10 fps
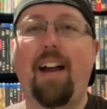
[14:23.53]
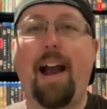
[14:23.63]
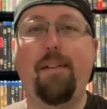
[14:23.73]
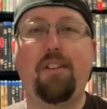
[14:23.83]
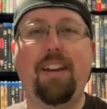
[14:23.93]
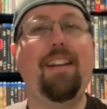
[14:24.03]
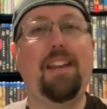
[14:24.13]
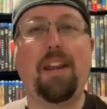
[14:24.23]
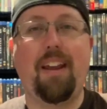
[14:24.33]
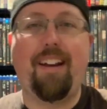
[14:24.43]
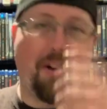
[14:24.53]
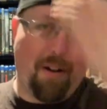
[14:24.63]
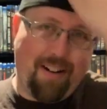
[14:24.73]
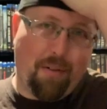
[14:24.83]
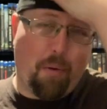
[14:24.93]
I've seen the
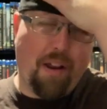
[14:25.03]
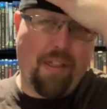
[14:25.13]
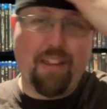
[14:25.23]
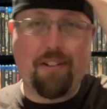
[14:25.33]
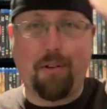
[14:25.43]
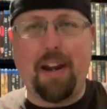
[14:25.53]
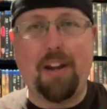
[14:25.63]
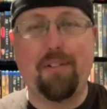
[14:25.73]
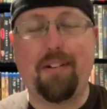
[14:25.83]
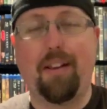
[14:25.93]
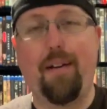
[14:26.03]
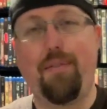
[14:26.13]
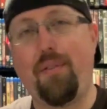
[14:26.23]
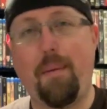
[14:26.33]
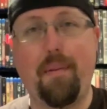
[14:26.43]
one of the screen use gloves
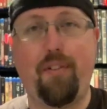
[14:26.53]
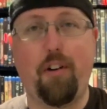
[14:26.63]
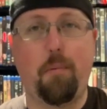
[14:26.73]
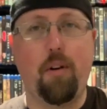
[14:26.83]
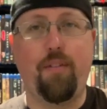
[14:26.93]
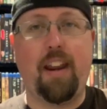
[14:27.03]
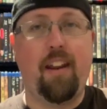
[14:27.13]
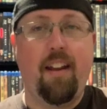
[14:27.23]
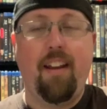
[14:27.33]
from the first movie,